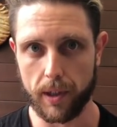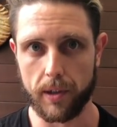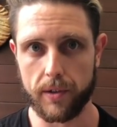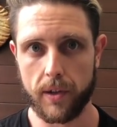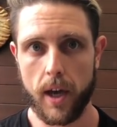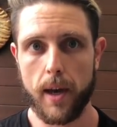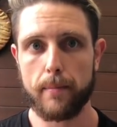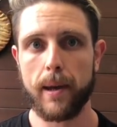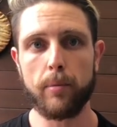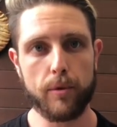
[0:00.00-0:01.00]
because
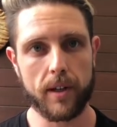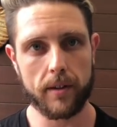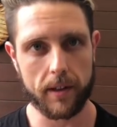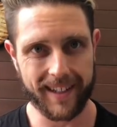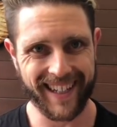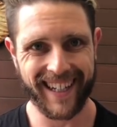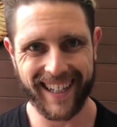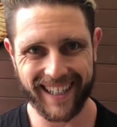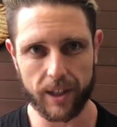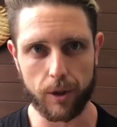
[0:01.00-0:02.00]
people think that
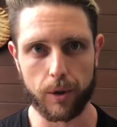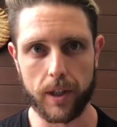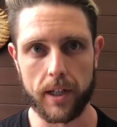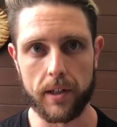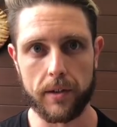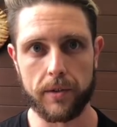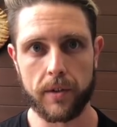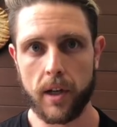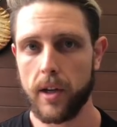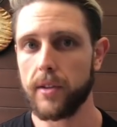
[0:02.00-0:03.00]
cardio is